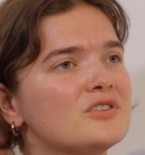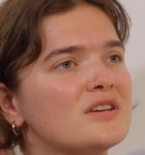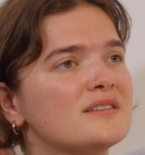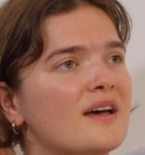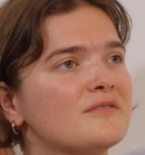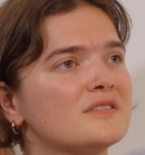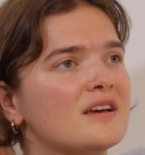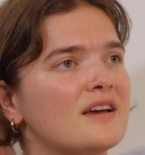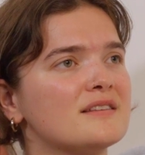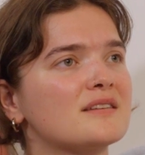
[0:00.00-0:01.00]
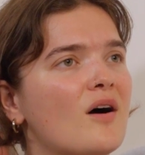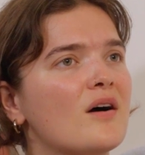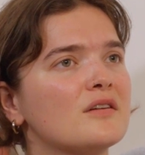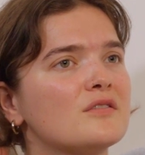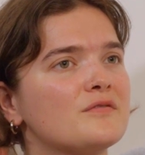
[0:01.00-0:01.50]
just have to, it's
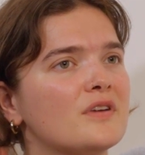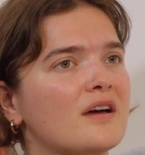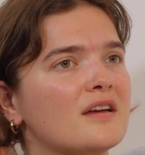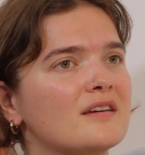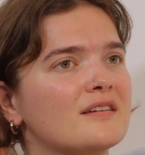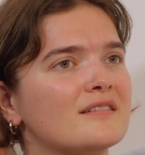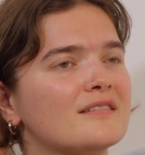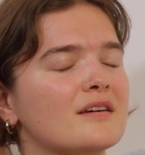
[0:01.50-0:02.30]
kind of like,